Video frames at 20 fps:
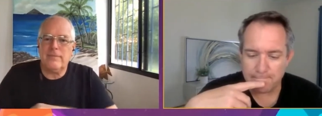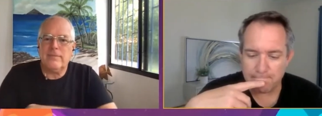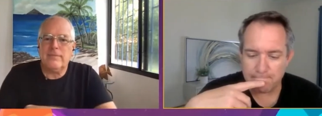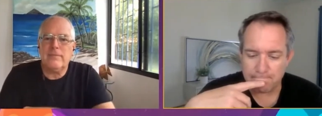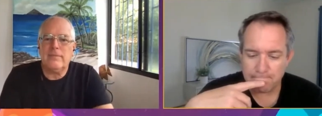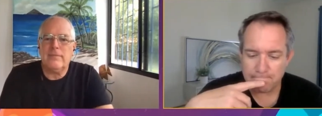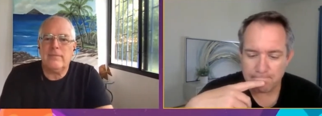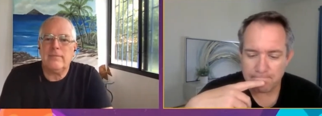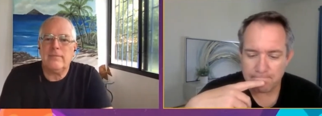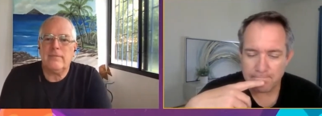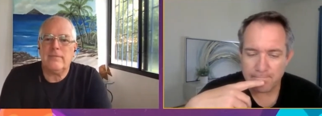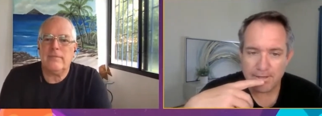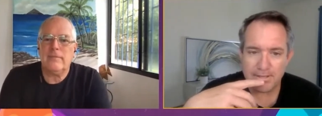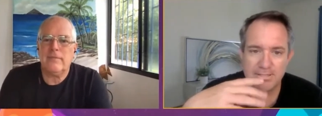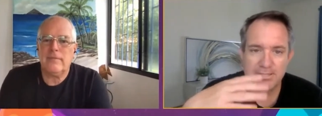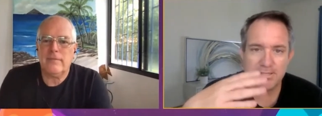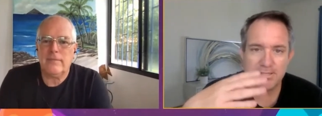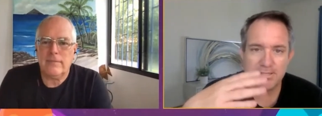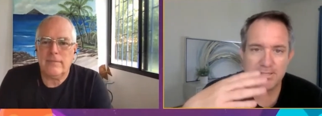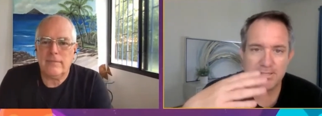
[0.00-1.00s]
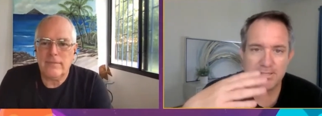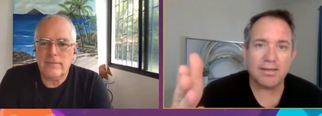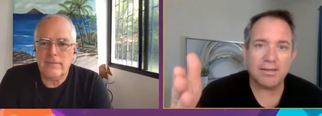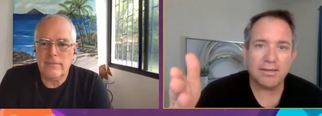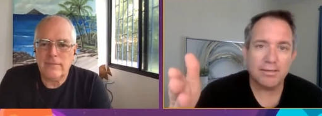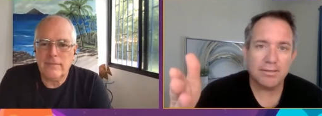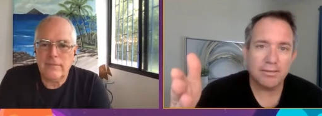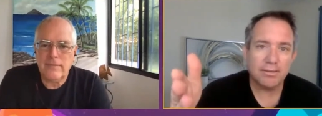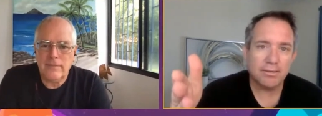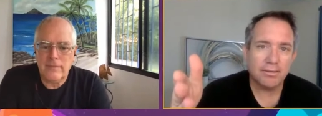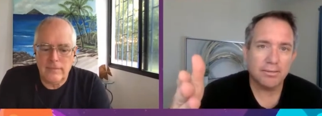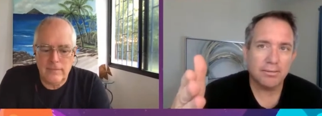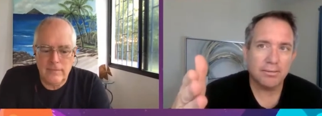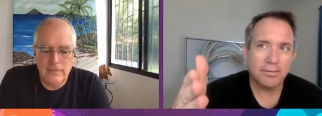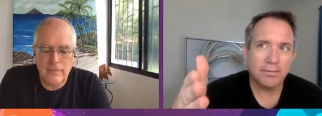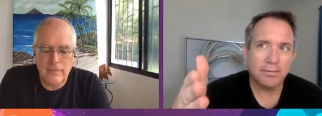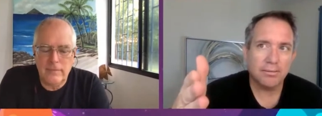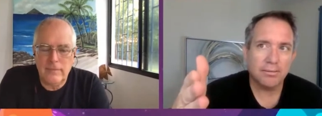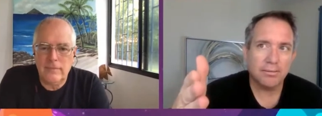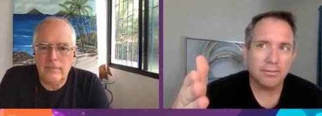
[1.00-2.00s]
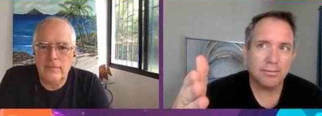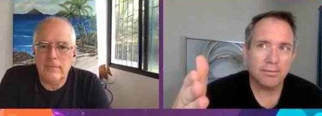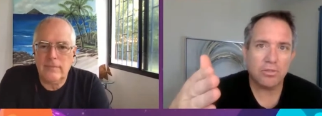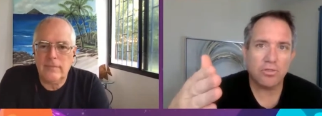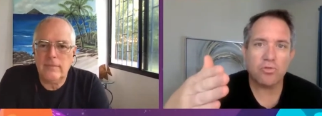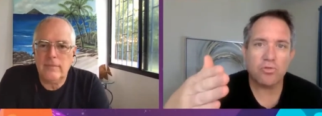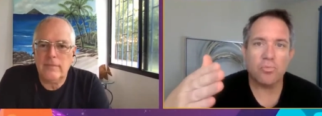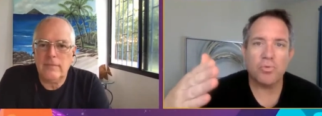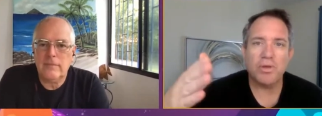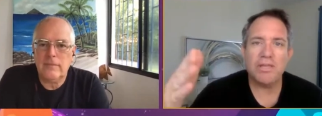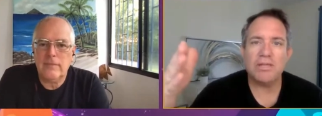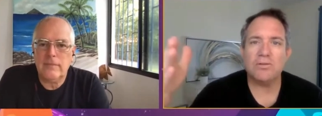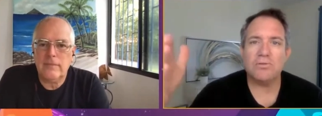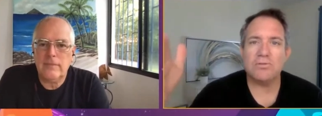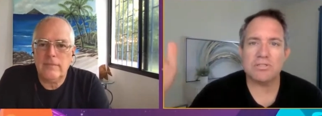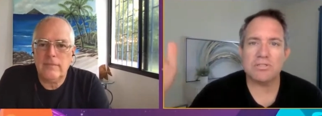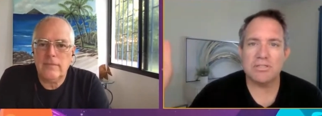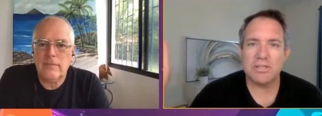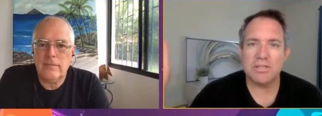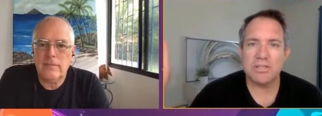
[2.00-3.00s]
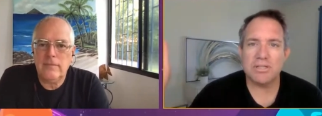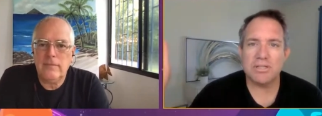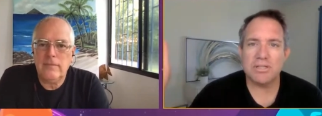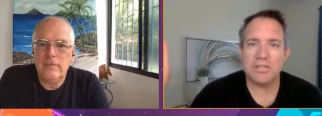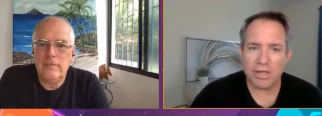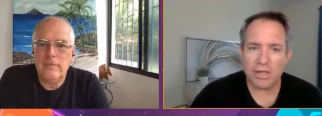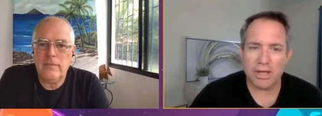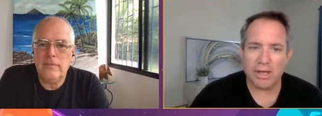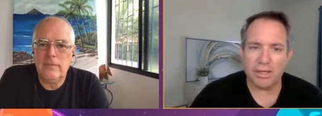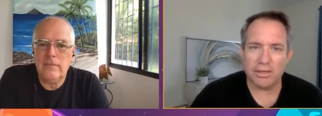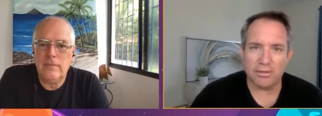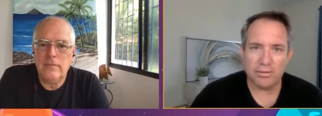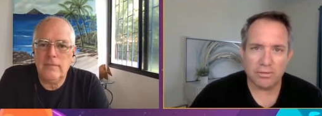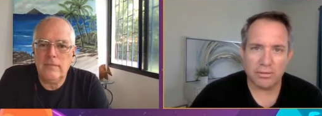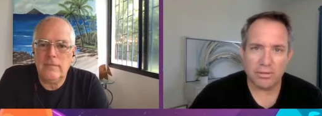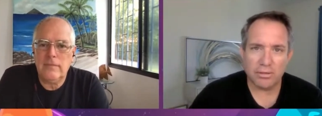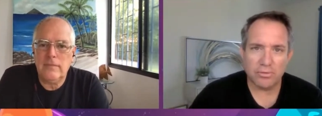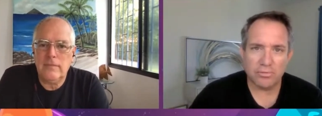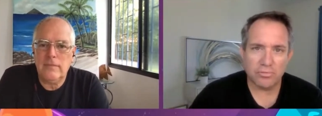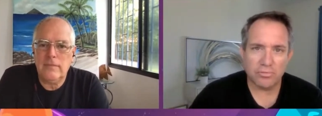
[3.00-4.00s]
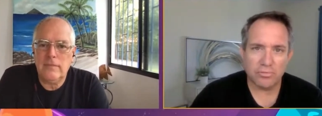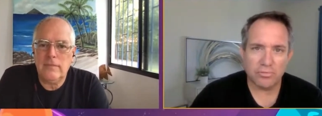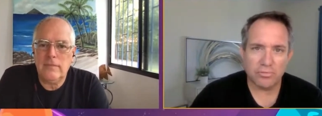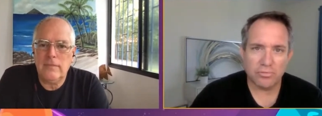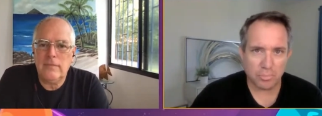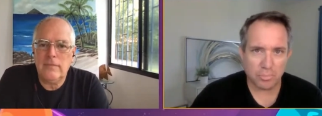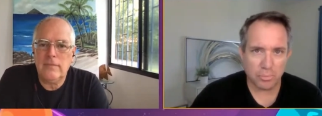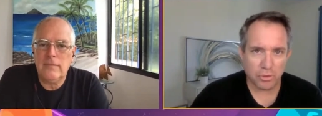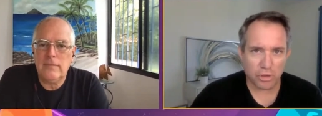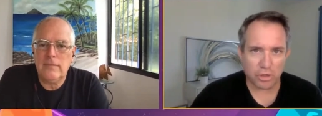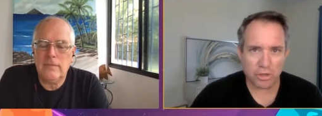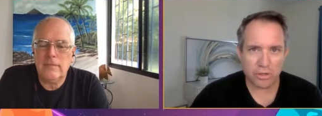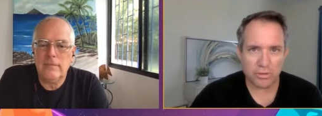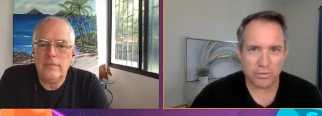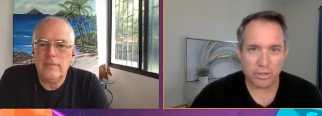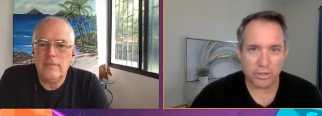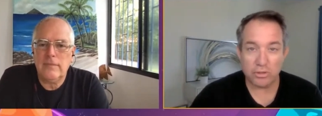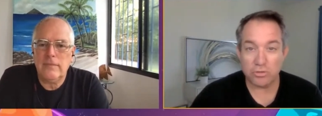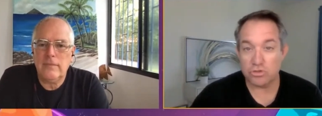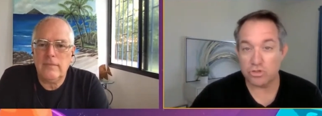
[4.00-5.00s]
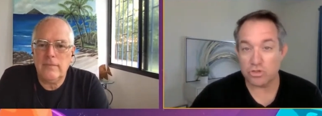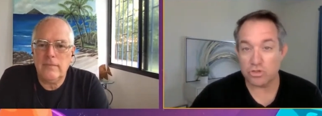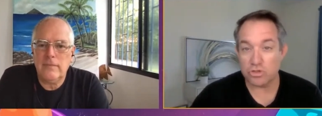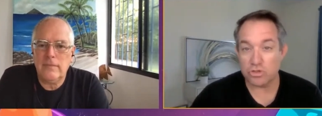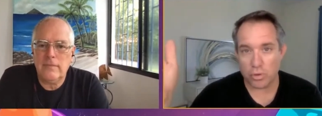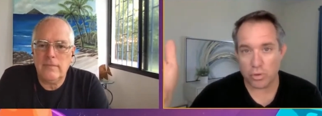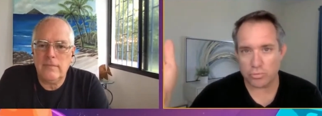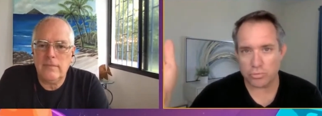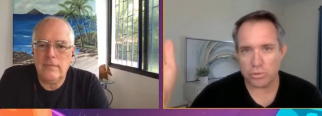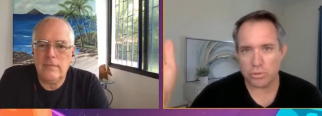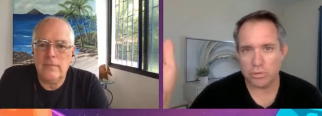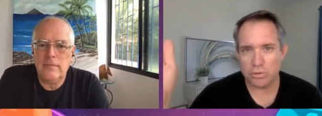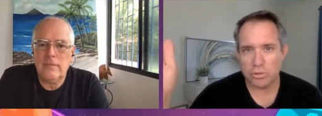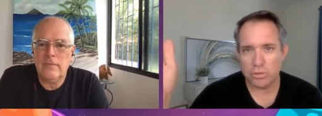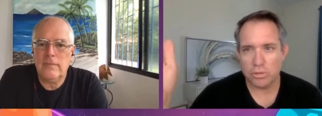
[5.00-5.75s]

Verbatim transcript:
Speaker 1: that. Let's think 3 years down the line from your book that you just wrote.